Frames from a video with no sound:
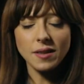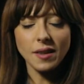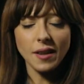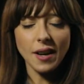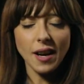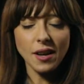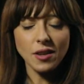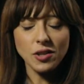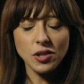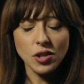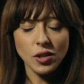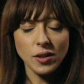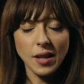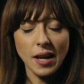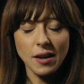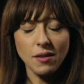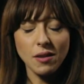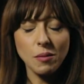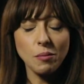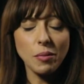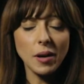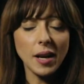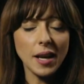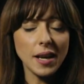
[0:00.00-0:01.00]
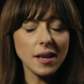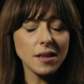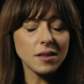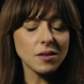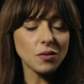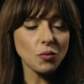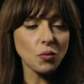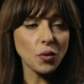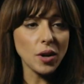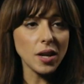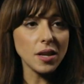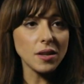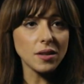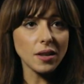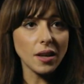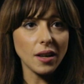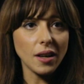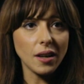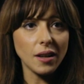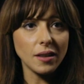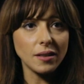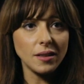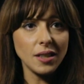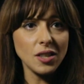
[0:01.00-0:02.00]
interaction are replaced with
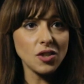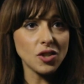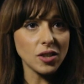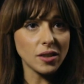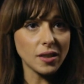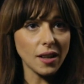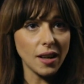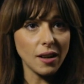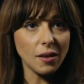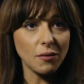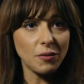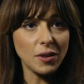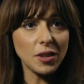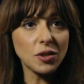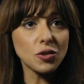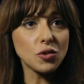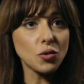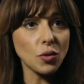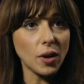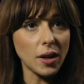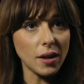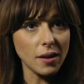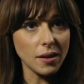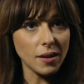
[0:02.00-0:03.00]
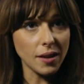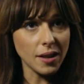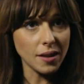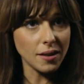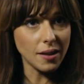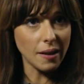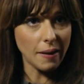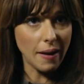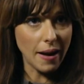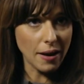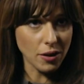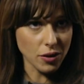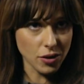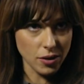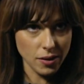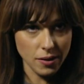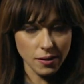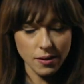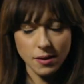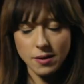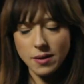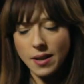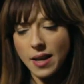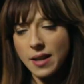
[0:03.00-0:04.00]
digital, virtual
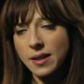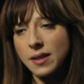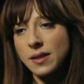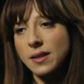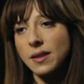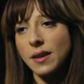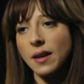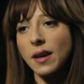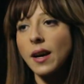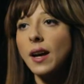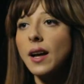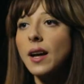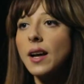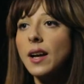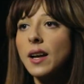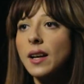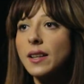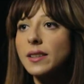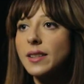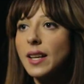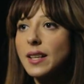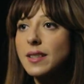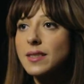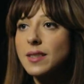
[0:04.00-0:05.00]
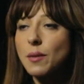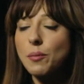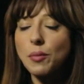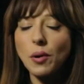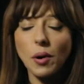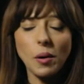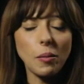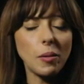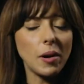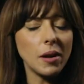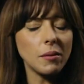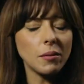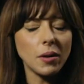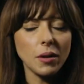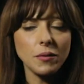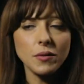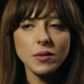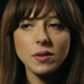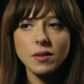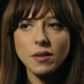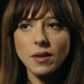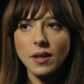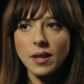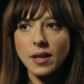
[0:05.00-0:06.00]
interactions. And that's a problem,
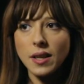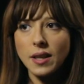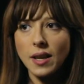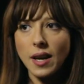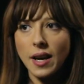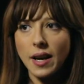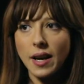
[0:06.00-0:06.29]
obviously.